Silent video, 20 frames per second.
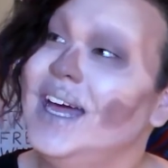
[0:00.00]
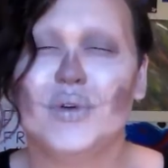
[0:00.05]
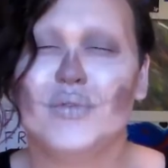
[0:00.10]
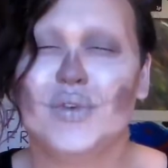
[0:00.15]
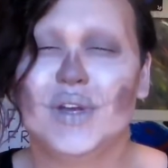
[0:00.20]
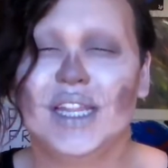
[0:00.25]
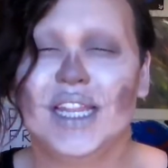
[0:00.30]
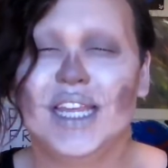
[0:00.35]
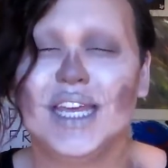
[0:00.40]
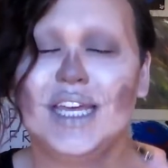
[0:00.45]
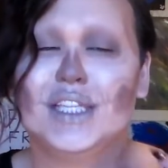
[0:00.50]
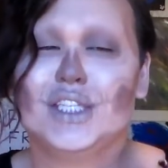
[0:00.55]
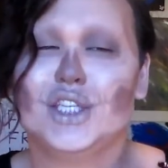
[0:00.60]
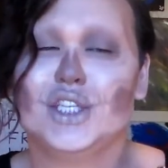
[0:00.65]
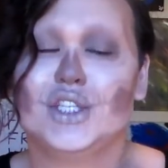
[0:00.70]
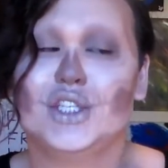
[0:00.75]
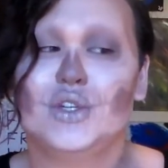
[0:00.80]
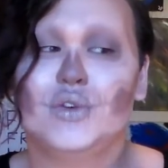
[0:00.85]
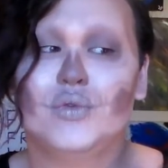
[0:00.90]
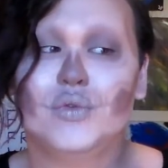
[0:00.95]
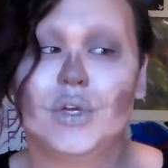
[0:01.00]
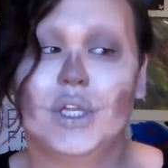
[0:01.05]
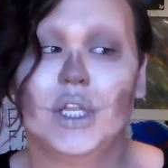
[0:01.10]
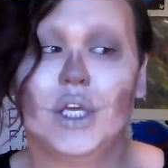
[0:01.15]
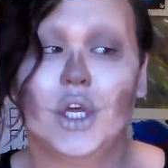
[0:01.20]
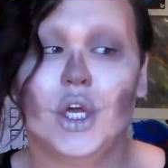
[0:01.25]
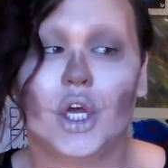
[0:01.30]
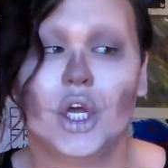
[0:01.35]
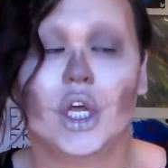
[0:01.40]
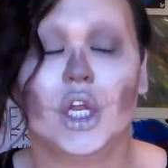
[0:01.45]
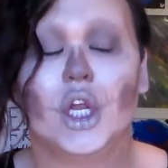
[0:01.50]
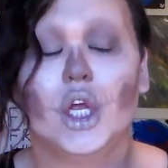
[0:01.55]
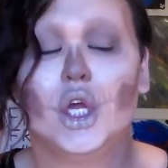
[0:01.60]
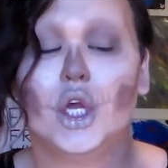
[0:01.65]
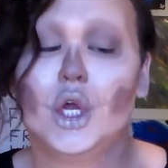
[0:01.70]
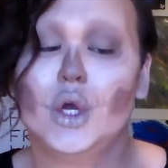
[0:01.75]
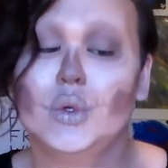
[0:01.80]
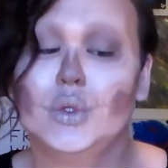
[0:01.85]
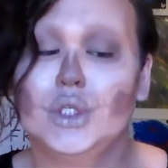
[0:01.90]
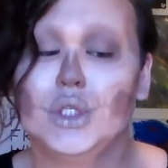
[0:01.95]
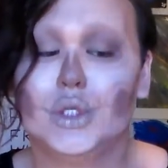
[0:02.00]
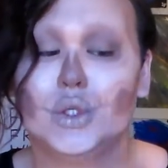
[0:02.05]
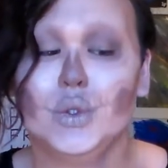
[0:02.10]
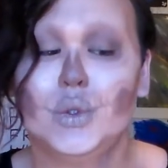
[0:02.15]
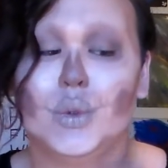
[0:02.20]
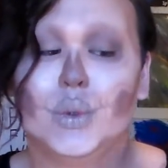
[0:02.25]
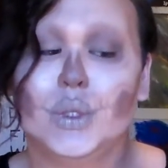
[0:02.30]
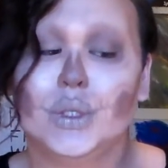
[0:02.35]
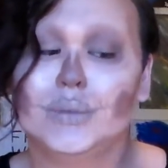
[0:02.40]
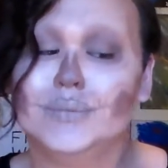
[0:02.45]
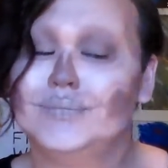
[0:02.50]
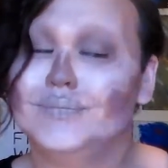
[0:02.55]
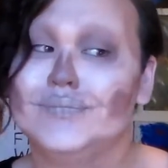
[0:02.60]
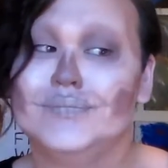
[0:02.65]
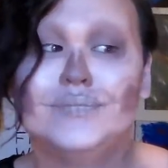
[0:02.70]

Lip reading: But really it's just a really good go-to